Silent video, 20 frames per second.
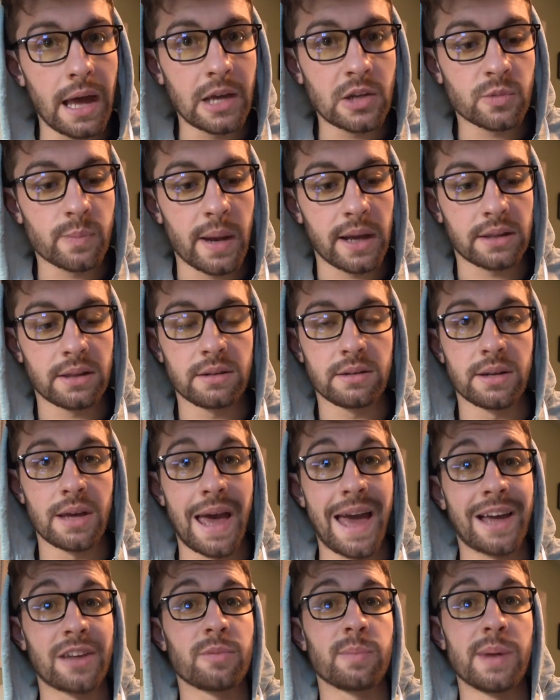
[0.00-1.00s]
I expect it to
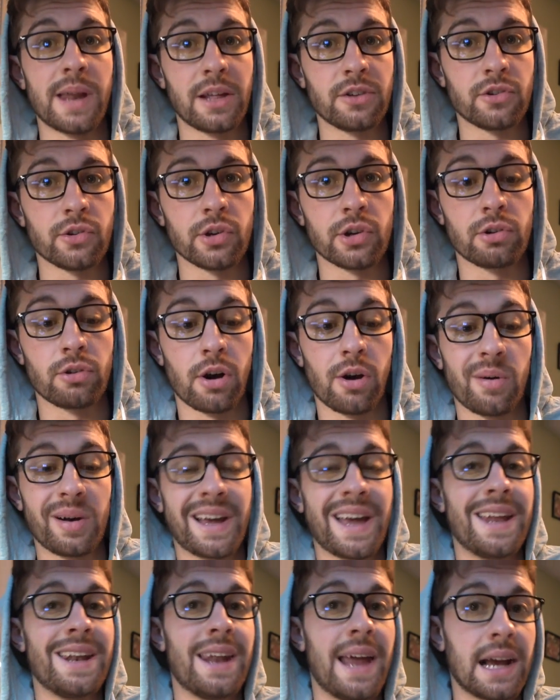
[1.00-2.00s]
exponentially grow
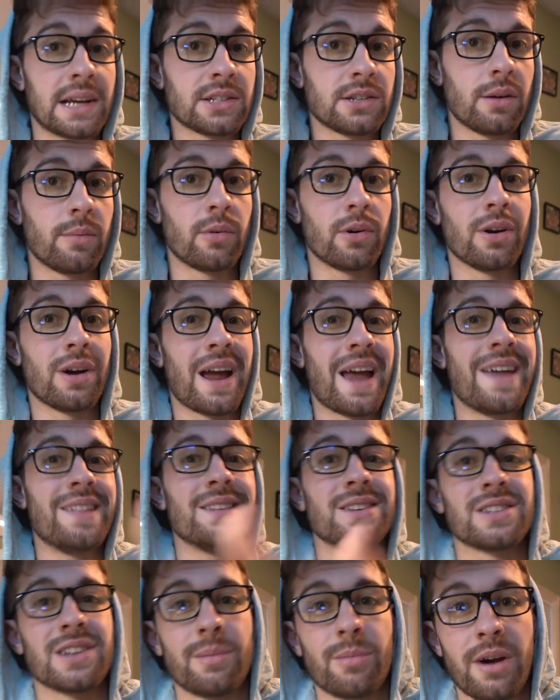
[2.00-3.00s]
again next summer and
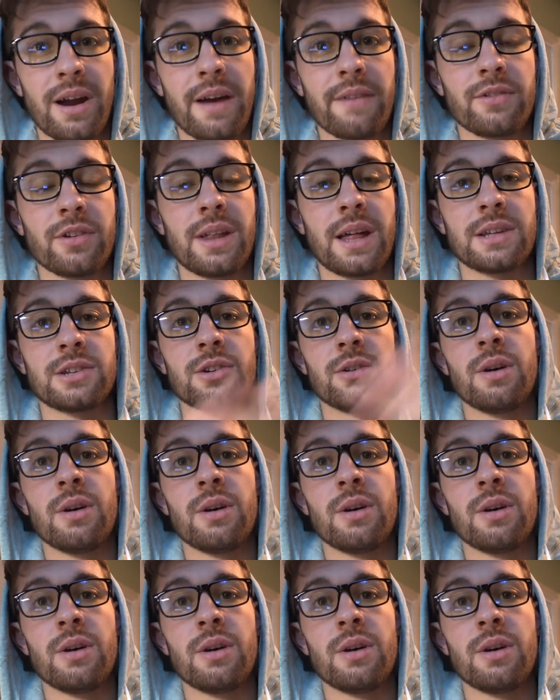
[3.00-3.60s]
the summer after that.